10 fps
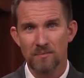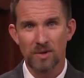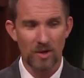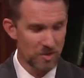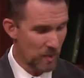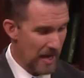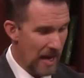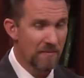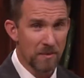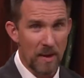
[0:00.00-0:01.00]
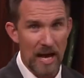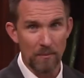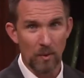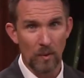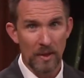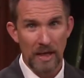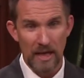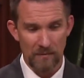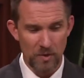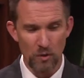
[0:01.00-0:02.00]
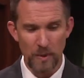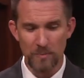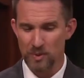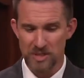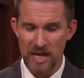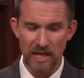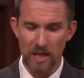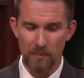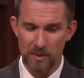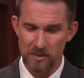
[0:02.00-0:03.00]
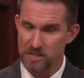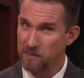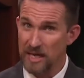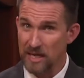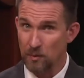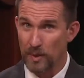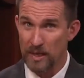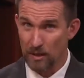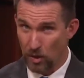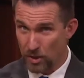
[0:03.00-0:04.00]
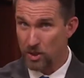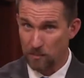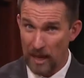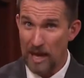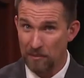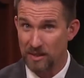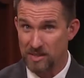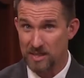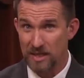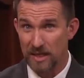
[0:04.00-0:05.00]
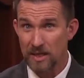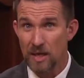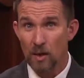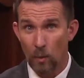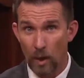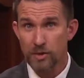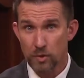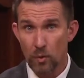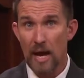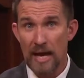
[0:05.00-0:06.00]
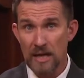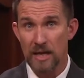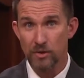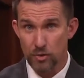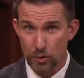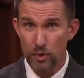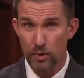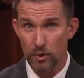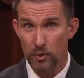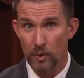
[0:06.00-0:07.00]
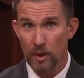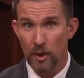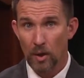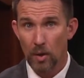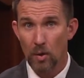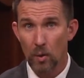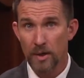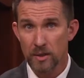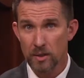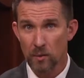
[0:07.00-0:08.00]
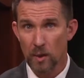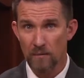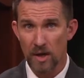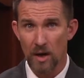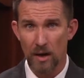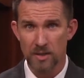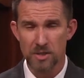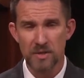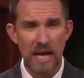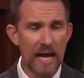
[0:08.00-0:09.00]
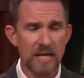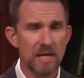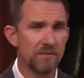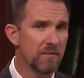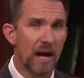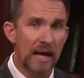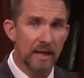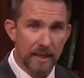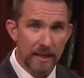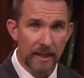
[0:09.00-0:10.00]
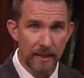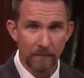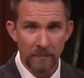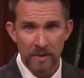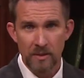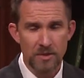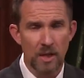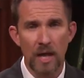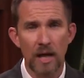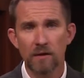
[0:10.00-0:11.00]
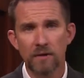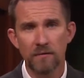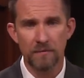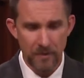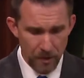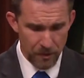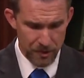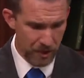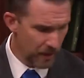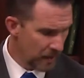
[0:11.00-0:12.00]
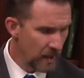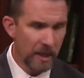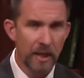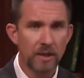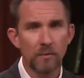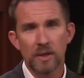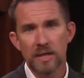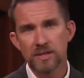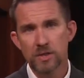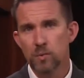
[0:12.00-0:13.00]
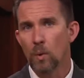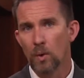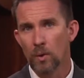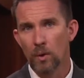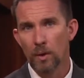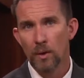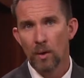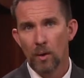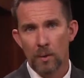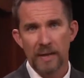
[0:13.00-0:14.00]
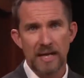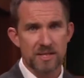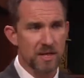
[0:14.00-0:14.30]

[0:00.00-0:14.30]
because we have the Bible. And if two people stand up and speak, we can look to the Bible and see what's right and true according to the Word of God. And so the idea of divine healing, there's a lot of confusion in the religious world on that